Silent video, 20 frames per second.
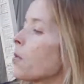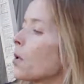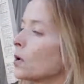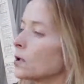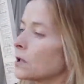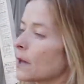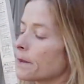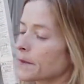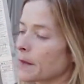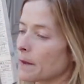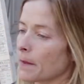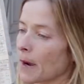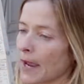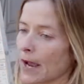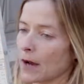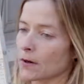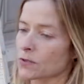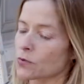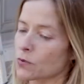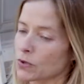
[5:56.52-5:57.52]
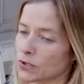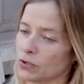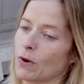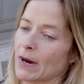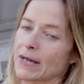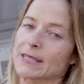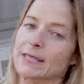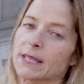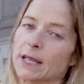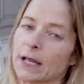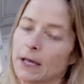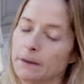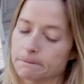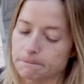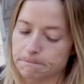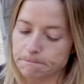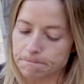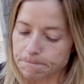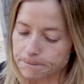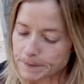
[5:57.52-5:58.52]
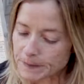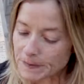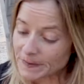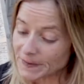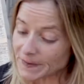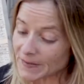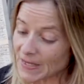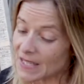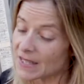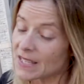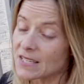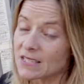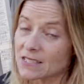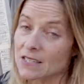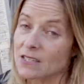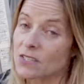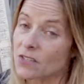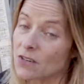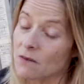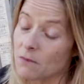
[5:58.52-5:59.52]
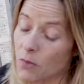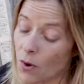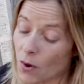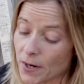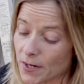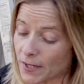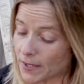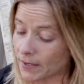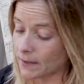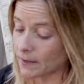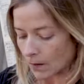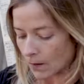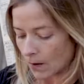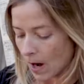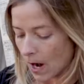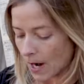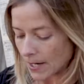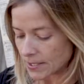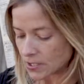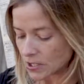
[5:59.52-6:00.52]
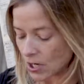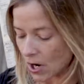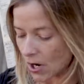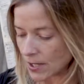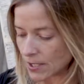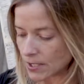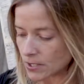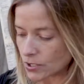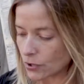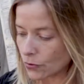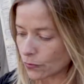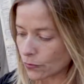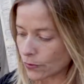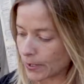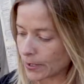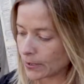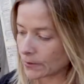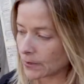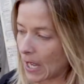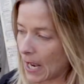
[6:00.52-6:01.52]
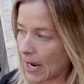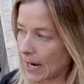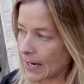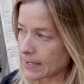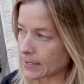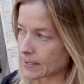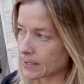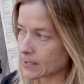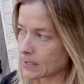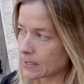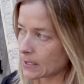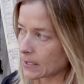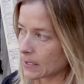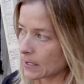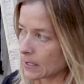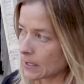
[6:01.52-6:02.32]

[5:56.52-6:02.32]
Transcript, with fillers: pull up to my house? What do I see? These things are important. I started to realize